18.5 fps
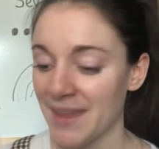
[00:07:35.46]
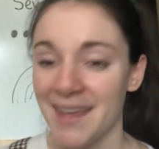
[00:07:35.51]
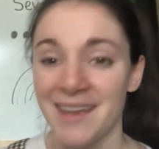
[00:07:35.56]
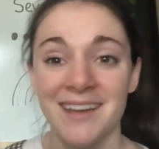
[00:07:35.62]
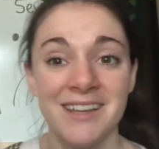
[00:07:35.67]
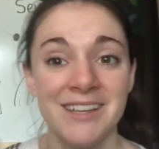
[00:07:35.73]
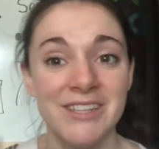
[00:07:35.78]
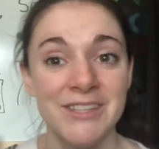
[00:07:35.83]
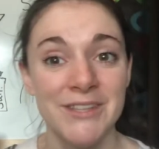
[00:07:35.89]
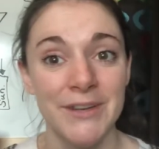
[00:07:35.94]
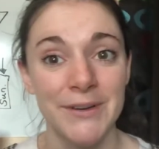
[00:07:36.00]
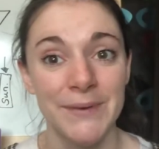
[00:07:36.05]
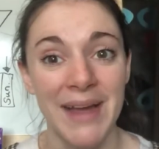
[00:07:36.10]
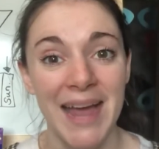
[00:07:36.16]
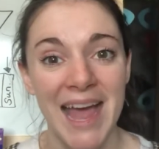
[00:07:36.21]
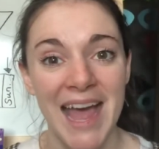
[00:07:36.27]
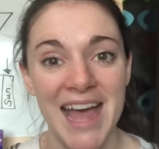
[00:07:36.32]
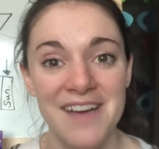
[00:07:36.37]
So
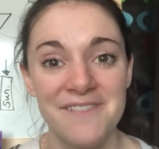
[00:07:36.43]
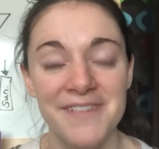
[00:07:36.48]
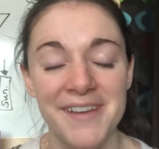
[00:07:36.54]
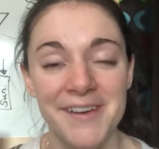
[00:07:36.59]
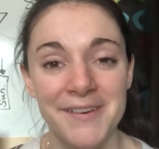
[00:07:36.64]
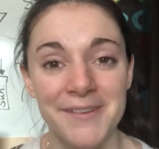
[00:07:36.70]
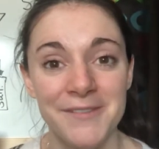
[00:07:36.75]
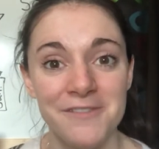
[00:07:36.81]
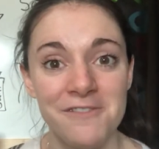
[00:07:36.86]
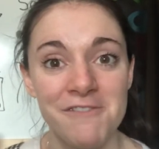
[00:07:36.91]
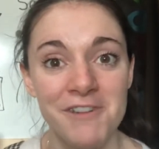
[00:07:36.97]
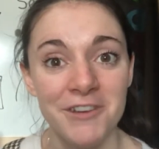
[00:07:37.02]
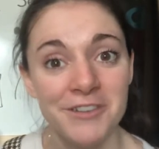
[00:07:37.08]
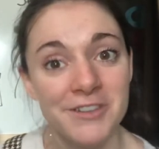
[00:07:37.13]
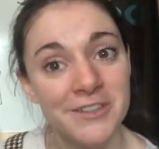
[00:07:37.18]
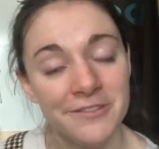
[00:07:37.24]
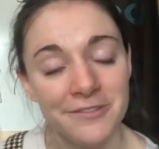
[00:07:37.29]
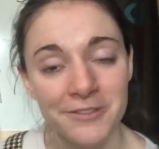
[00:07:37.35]
have a
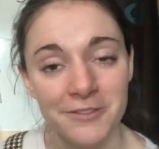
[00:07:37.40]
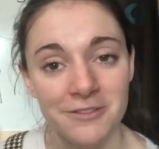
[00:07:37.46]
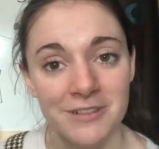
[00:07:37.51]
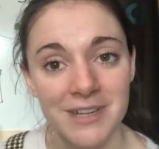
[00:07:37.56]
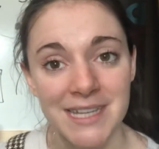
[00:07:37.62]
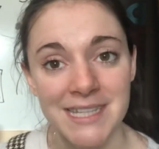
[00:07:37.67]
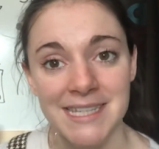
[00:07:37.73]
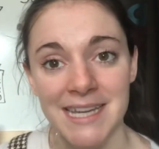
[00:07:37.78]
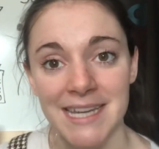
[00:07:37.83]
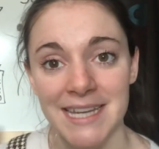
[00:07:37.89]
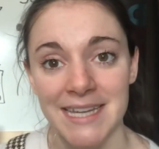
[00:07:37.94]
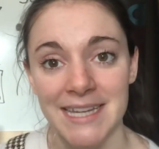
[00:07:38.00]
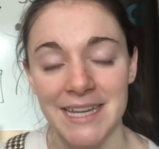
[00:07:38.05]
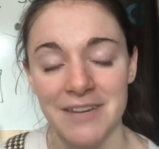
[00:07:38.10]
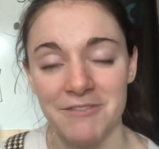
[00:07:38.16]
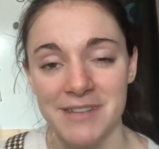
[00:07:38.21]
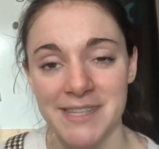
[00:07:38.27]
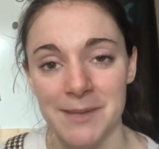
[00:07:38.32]
wonderful
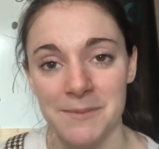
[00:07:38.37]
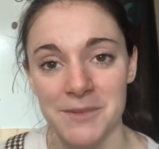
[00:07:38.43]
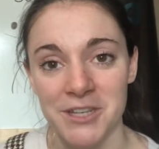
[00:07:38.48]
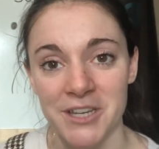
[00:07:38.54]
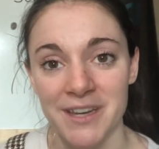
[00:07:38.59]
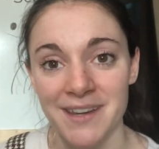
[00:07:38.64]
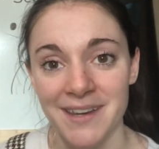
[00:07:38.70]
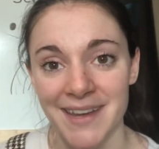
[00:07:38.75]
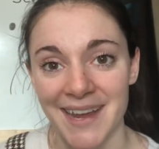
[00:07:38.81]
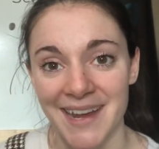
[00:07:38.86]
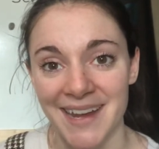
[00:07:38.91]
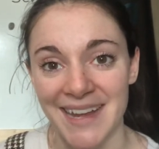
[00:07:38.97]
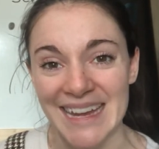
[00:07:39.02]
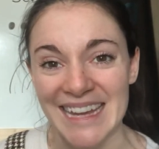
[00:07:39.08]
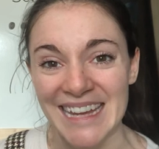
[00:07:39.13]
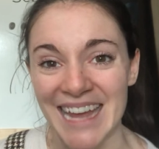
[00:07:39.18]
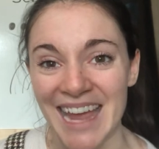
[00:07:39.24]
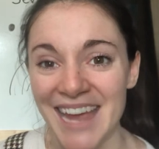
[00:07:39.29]
day, reception, and
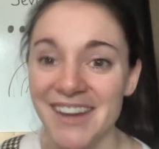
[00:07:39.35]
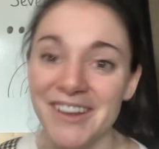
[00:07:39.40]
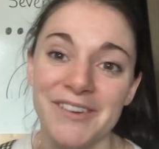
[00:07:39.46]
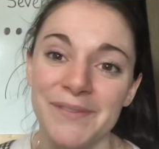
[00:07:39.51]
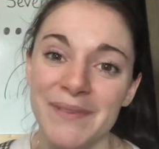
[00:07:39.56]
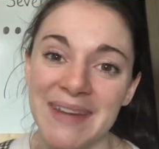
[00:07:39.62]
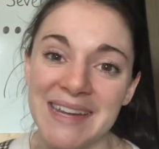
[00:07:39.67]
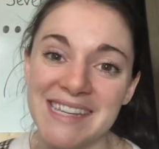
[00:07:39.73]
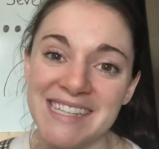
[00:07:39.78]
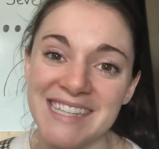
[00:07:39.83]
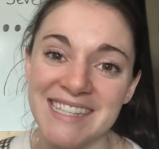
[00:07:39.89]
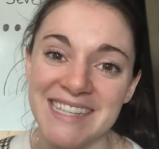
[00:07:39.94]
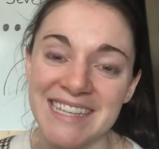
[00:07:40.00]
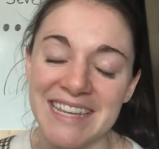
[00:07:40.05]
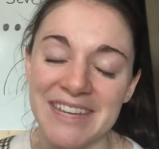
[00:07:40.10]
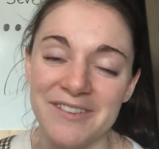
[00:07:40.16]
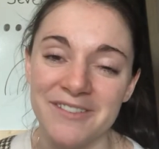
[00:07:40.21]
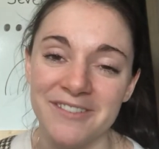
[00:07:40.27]
I cannot wait to
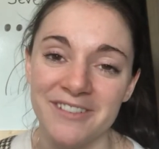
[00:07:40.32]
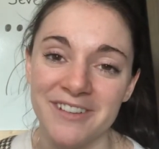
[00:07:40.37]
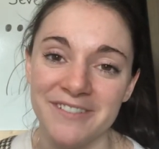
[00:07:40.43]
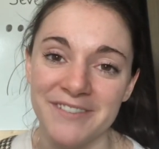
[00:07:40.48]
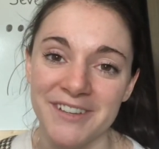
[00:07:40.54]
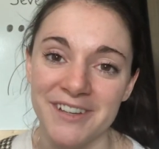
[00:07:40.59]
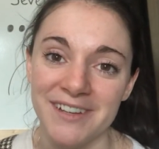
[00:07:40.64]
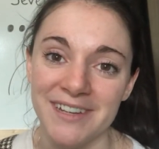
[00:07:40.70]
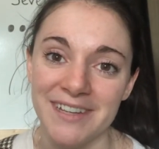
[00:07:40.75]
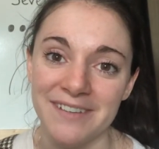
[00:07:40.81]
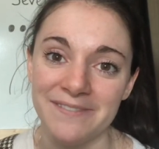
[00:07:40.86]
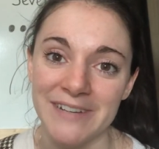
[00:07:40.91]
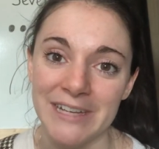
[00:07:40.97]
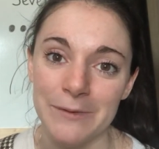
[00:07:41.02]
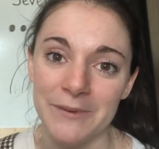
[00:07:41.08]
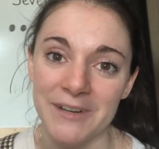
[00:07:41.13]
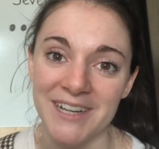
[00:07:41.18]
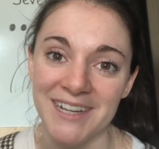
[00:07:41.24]
see all of your
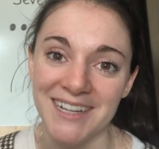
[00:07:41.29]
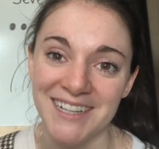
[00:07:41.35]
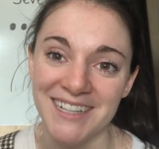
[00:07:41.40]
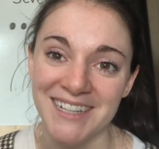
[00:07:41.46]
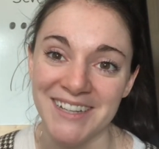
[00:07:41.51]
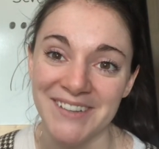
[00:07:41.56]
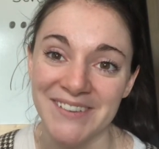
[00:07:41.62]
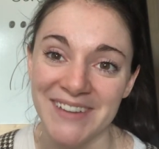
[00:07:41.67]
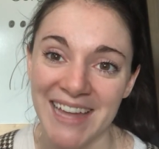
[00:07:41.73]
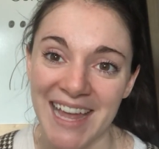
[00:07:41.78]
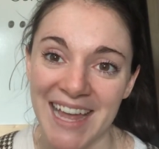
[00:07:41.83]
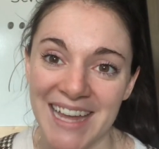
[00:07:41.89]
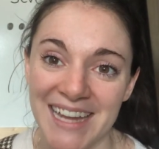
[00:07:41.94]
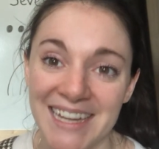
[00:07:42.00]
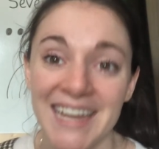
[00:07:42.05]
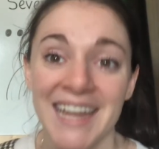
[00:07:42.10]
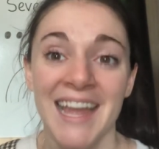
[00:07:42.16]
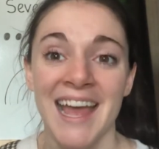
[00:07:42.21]
lovely work.
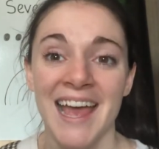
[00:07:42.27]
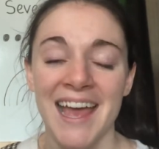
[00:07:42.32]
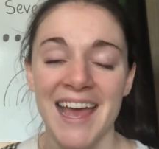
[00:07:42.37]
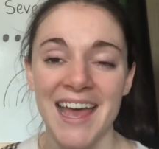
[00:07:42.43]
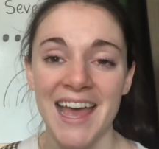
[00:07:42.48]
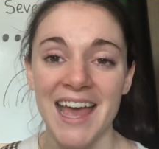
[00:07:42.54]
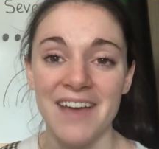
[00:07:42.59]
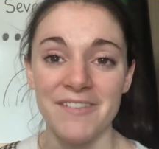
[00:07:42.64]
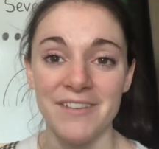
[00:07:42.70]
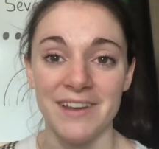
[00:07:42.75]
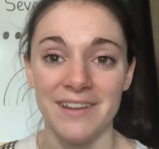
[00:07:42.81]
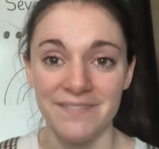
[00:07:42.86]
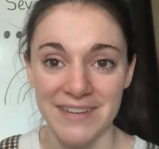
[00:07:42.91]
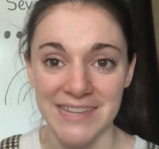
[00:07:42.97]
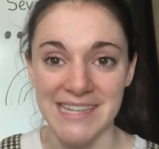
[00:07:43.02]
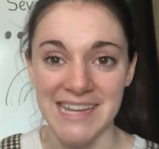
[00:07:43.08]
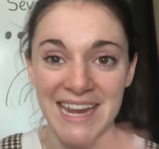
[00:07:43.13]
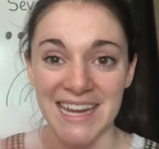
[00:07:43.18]
Okay, have a
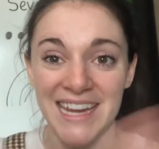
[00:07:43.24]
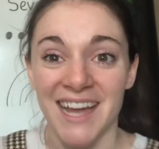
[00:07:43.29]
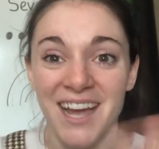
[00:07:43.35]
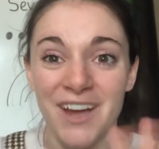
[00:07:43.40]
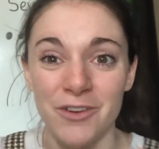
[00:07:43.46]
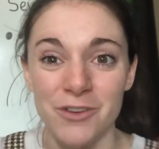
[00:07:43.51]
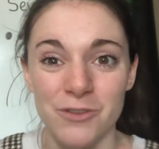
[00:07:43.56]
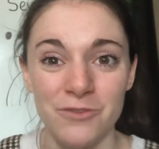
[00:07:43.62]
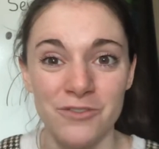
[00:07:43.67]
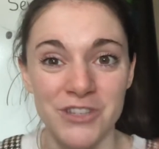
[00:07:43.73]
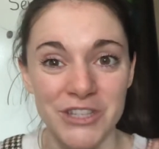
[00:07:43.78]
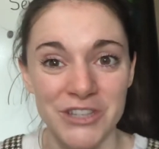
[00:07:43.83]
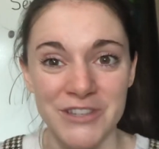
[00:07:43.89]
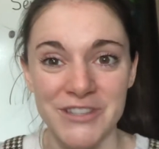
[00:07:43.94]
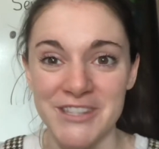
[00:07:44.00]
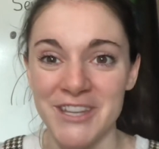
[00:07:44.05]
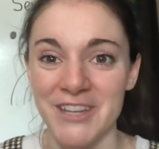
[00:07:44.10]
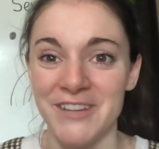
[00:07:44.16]
lovely day. I'll talk to
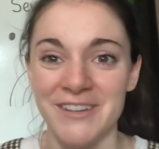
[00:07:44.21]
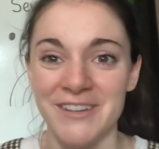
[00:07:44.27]
you soon.